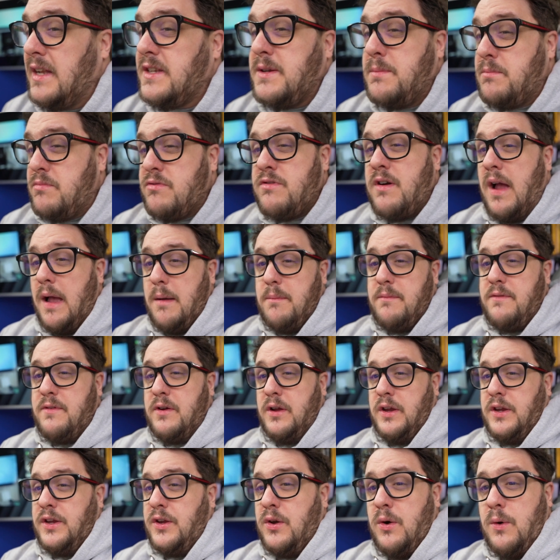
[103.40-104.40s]
to prep
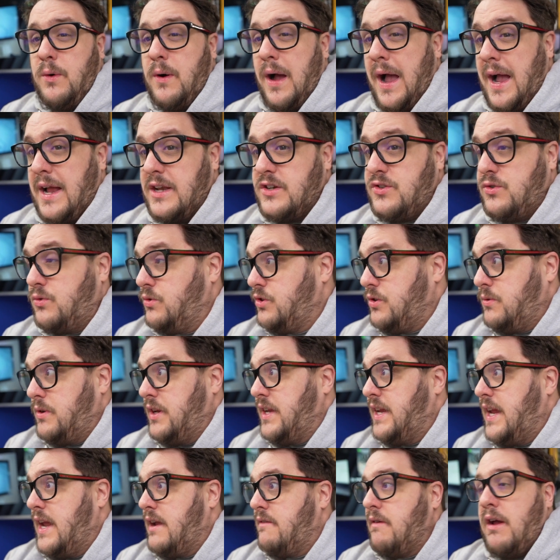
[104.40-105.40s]
for your actual doing a
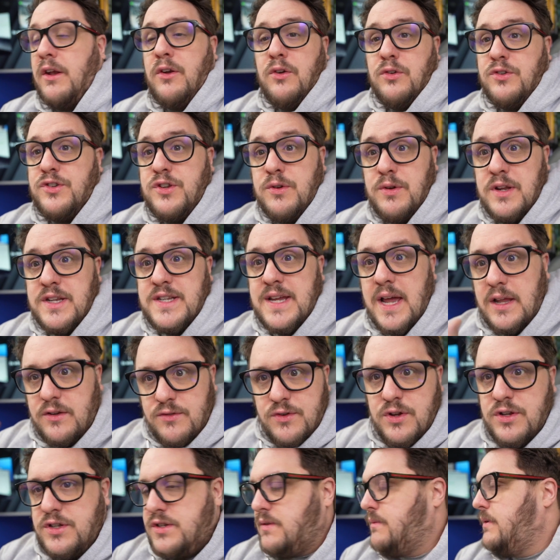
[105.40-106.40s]
year-end or doing a tax
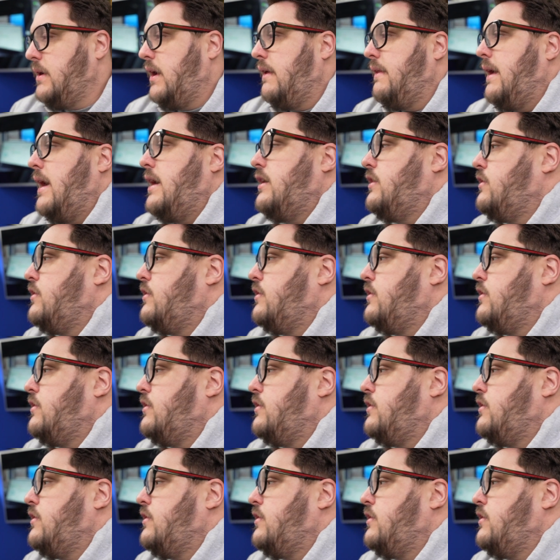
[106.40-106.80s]
return, something like that.